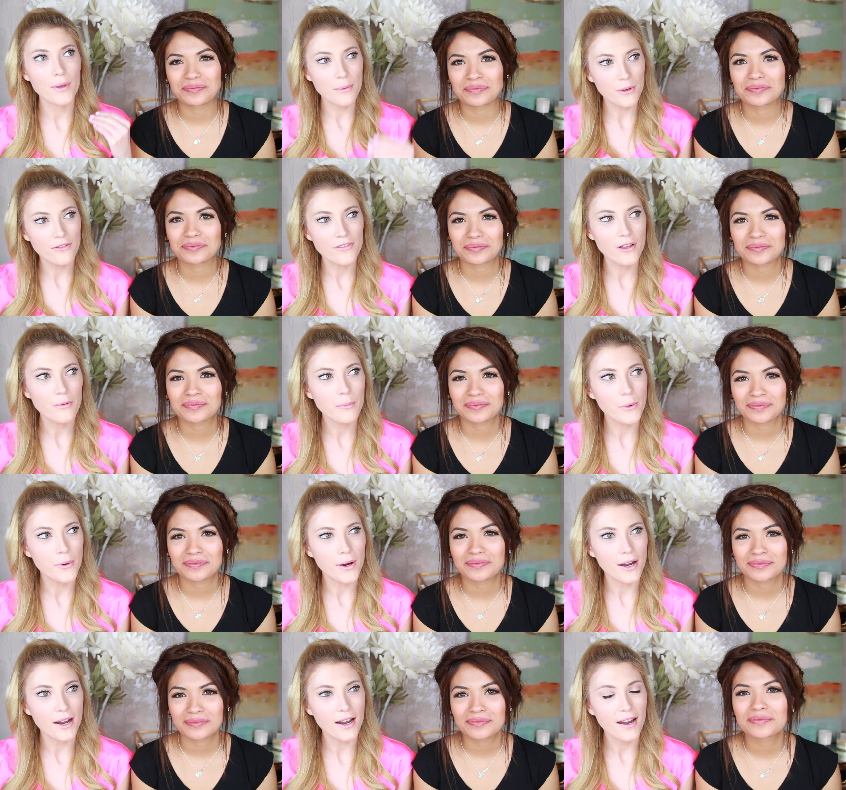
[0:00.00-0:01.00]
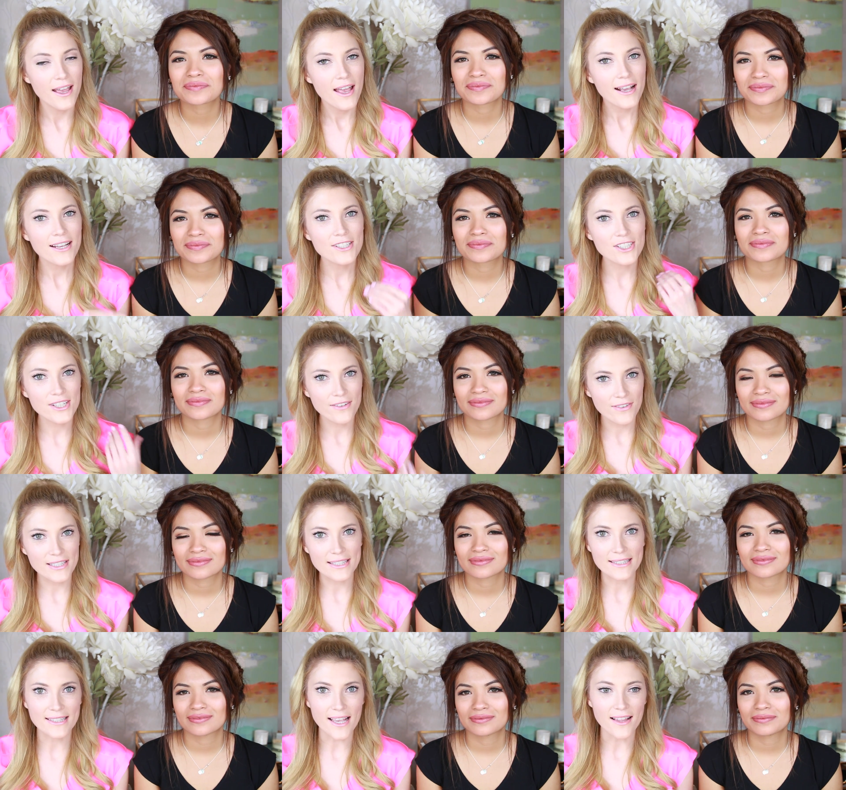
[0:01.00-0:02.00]
Speaker 1: we will film more because she
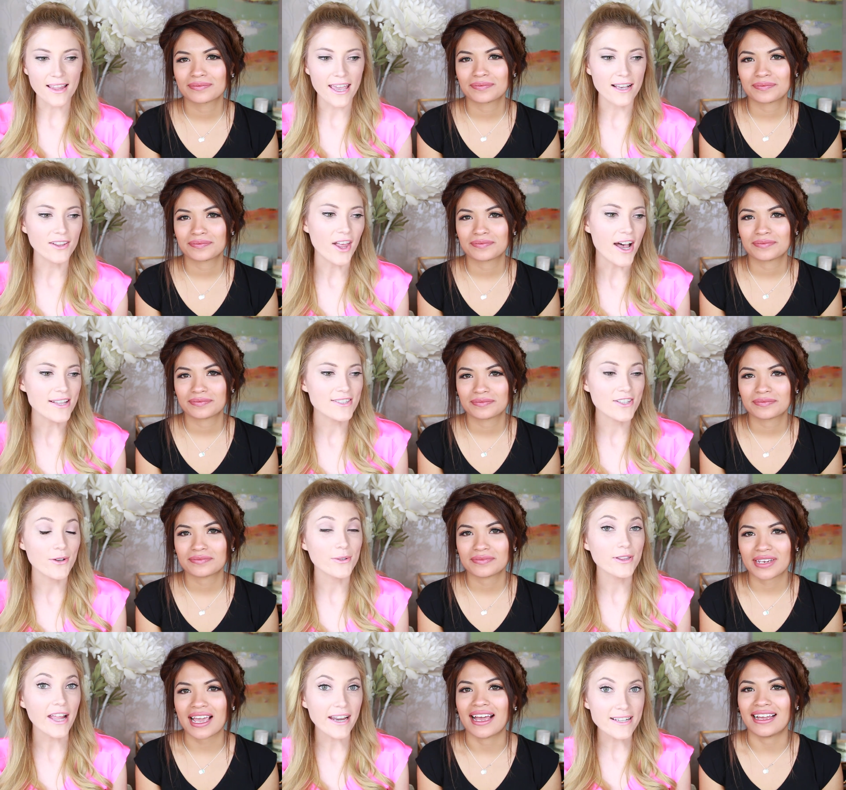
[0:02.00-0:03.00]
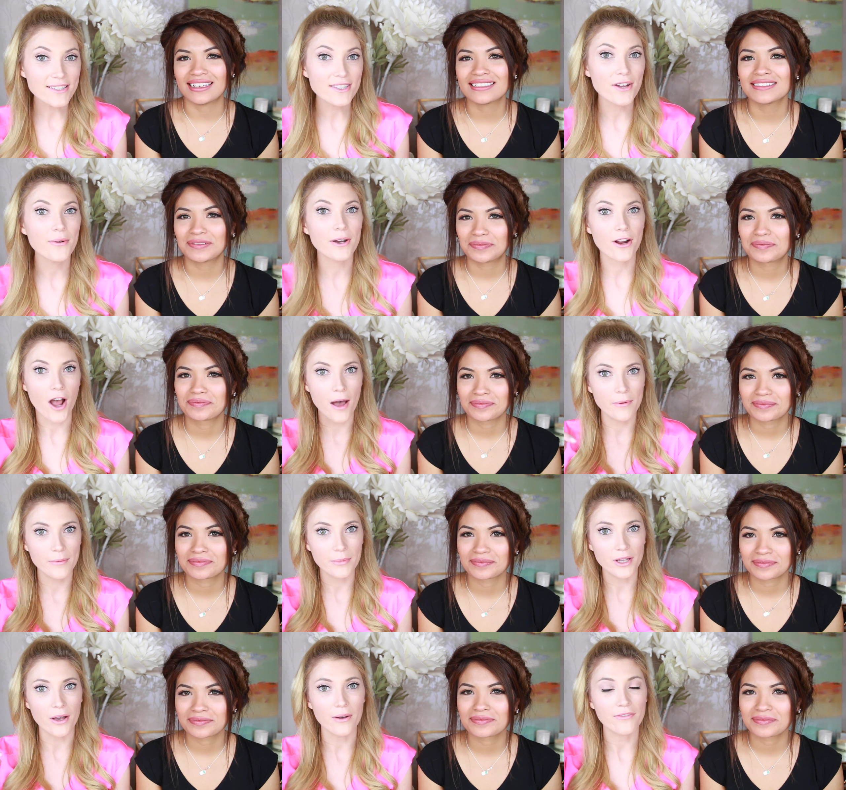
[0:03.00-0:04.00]
visits LA a lot. So yeah. let us know in a comment
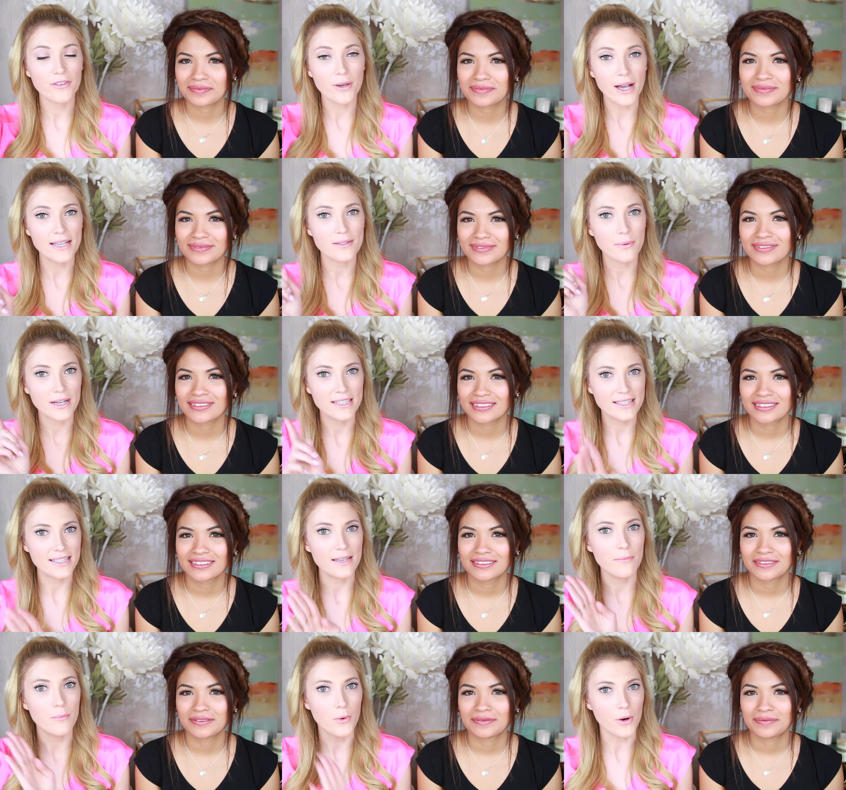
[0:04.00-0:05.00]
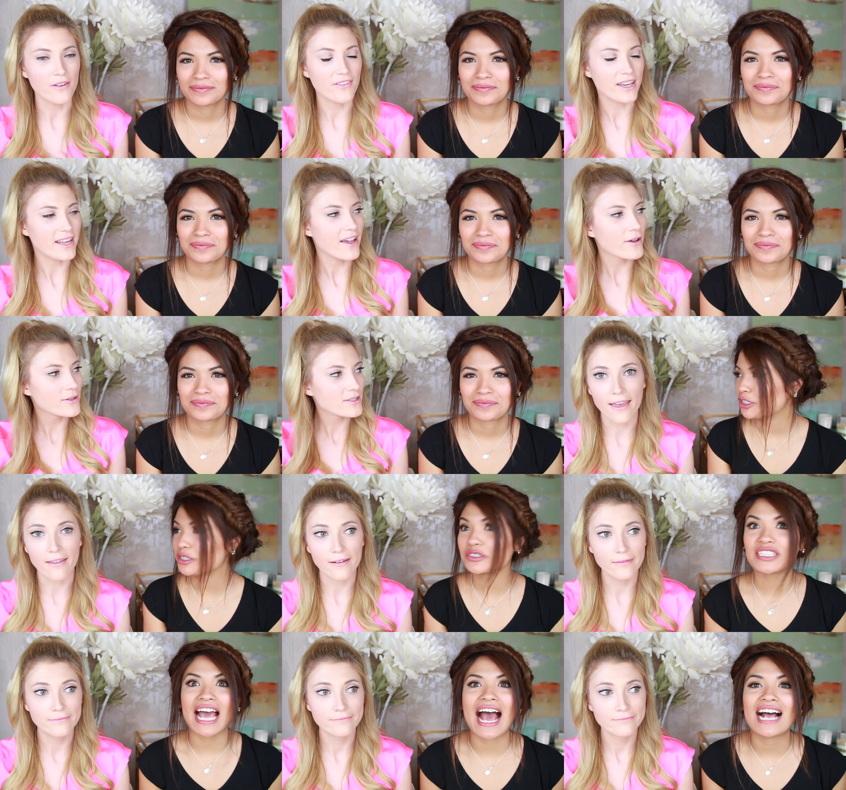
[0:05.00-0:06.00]
below if you guys want to see more videos. Yeah.
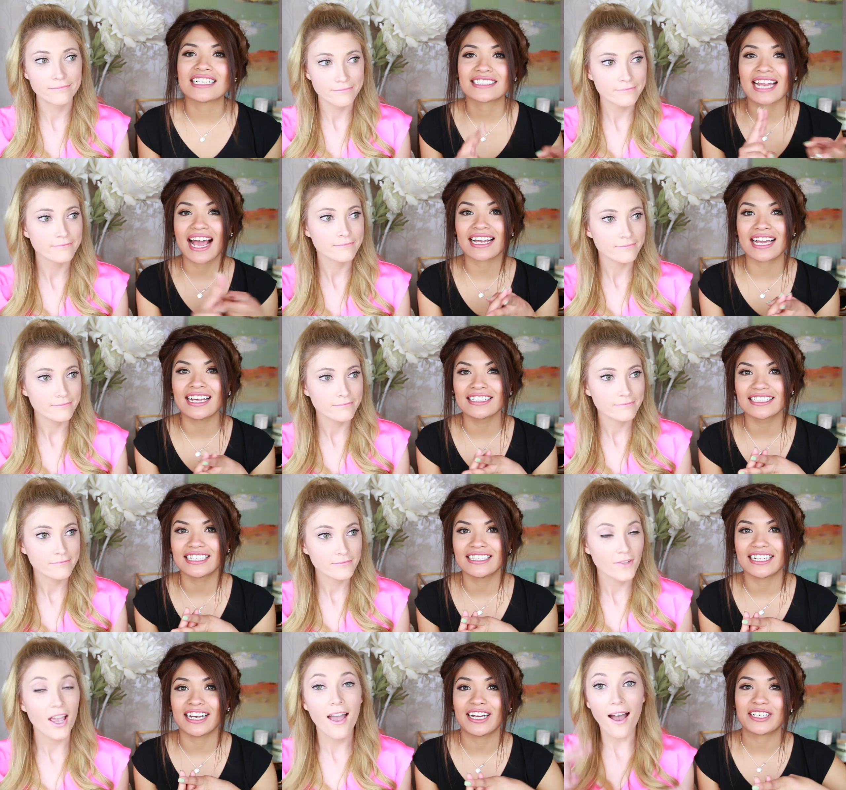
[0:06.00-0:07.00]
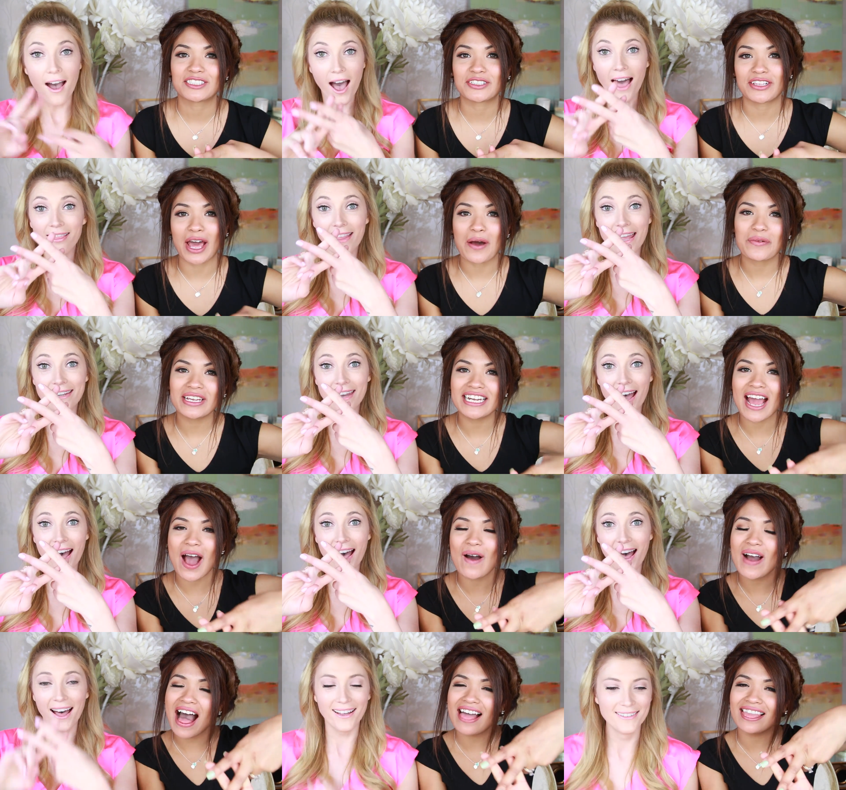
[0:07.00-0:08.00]
Use the
Speaker 2: hashtag Alinda so Alinda, that we
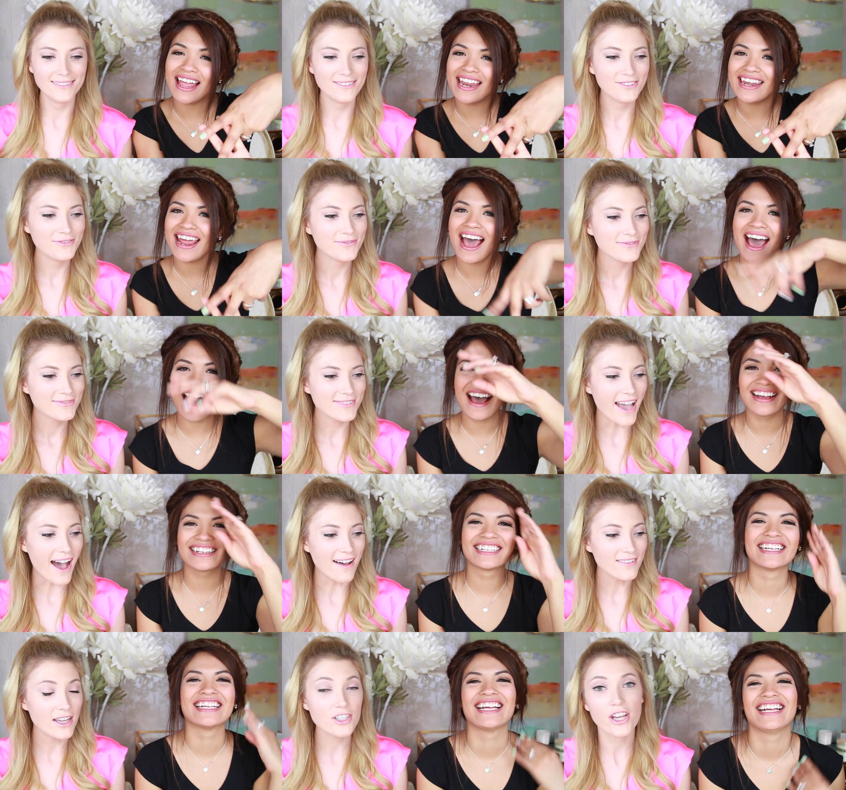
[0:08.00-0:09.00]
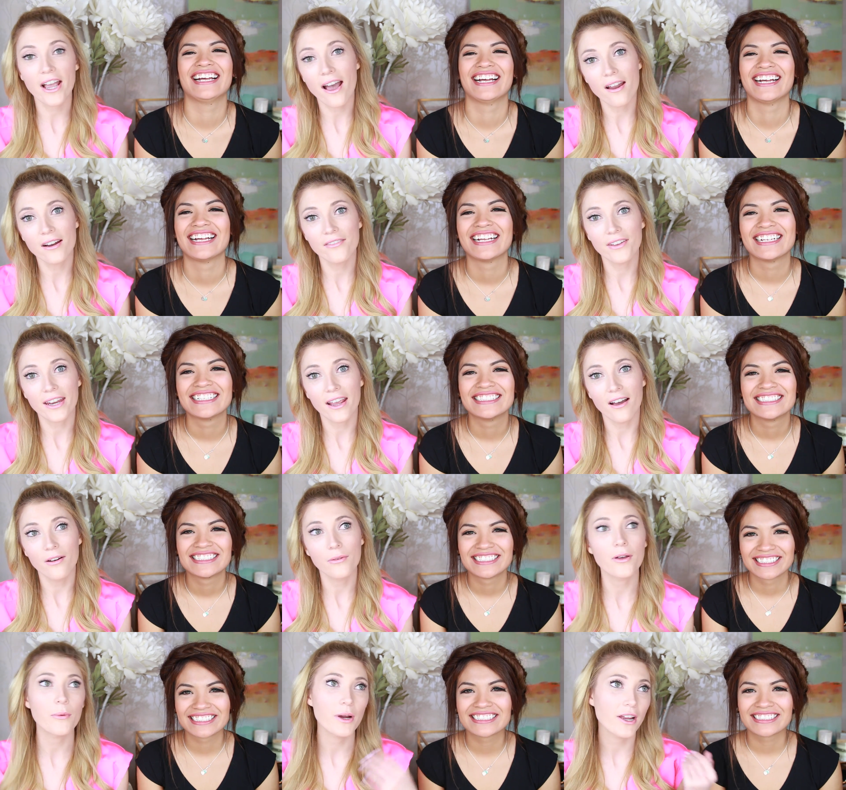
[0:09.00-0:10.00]
Speaker 1: know. Alinda. Yeah, and check out her
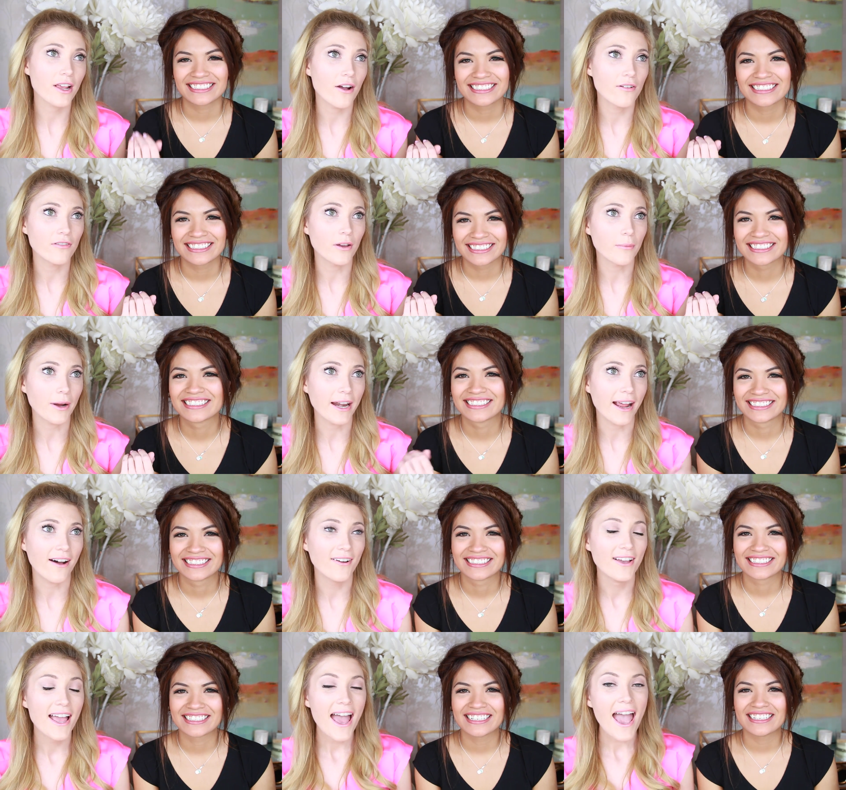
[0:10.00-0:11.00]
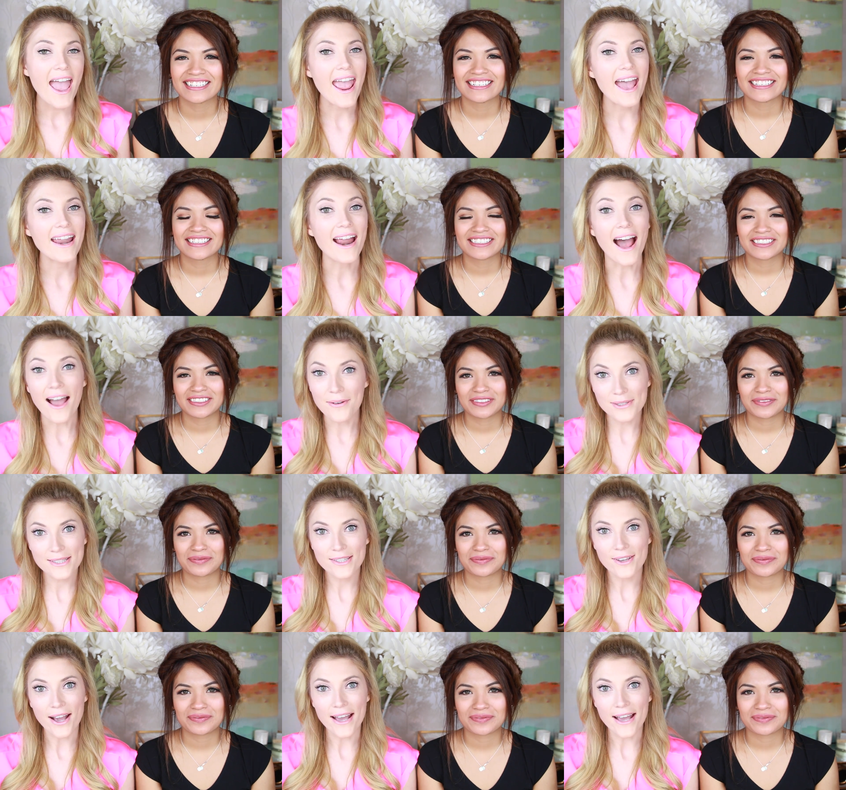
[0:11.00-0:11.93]
video that we're going to go film right now. And I will see